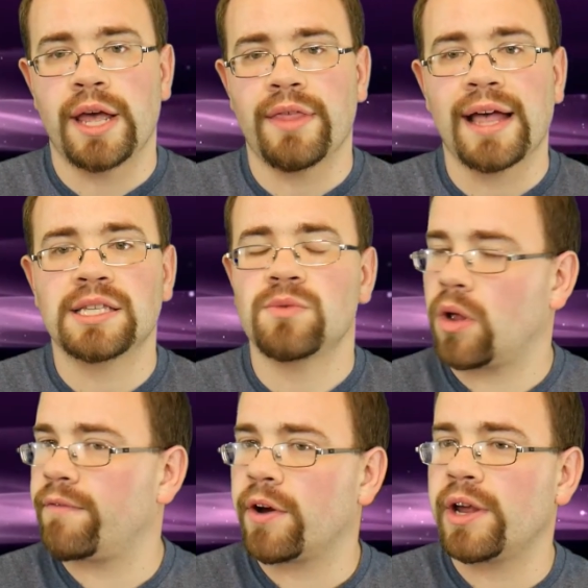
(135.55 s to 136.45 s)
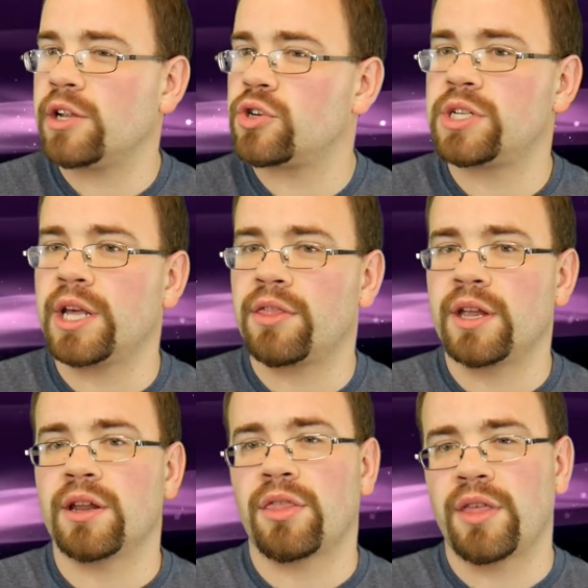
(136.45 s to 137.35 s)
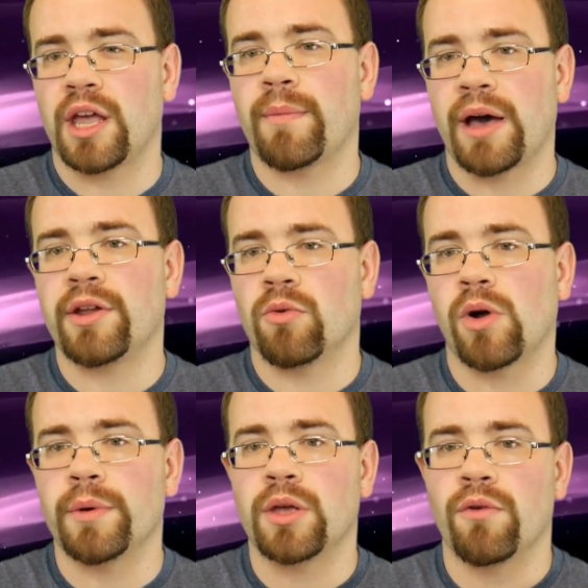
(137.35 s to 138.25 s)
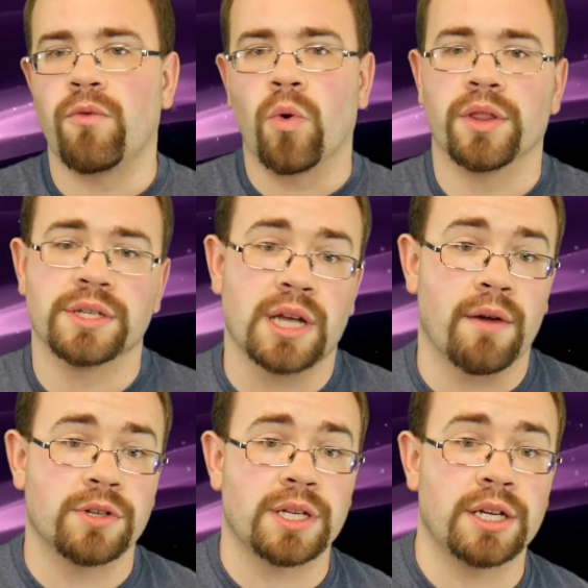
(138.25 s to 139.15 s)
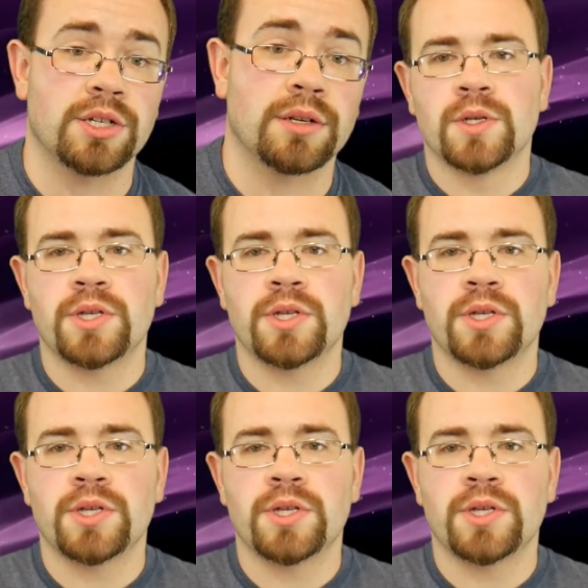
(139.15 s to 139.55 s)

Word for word: And that's a very interesting thing to think about here while we go forward in this conversation.